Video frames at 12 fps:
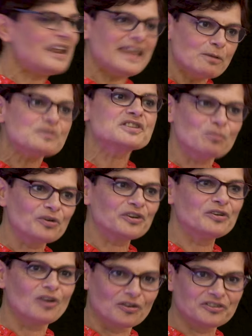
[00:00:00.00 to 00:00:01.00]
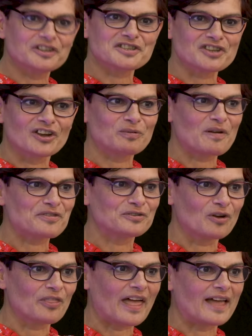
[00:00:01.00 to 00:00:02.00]
but he was the one who got to decide
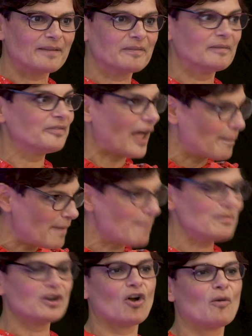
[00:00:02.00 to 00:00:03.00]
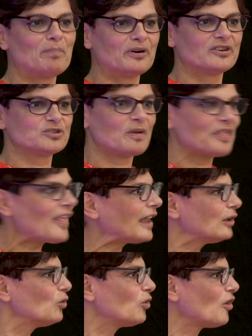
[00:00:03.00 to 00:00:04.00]
whether or not that amendment got pushed, whether
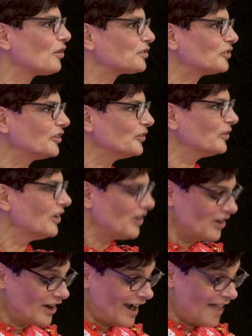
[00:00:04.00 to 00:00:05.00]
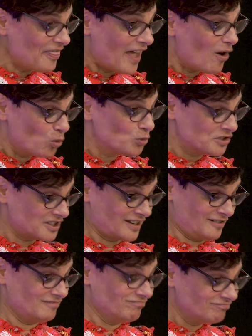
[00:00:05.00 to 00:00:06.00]
that law got through. And that
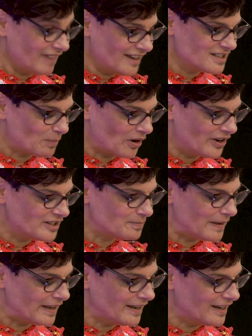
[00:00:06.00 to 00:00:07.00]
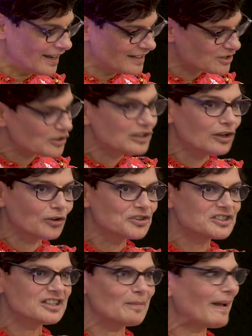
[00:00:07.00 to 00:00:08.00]
also inspired me. It sort of
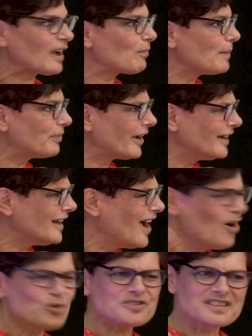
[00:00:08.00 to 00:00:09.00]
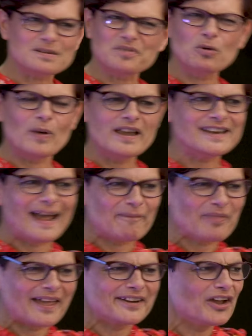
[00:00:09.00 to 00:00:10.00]
lodged in the back of my brain. Also, something weird
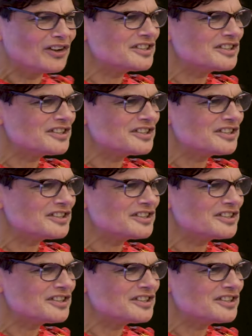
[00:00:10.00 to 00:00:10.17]
happened that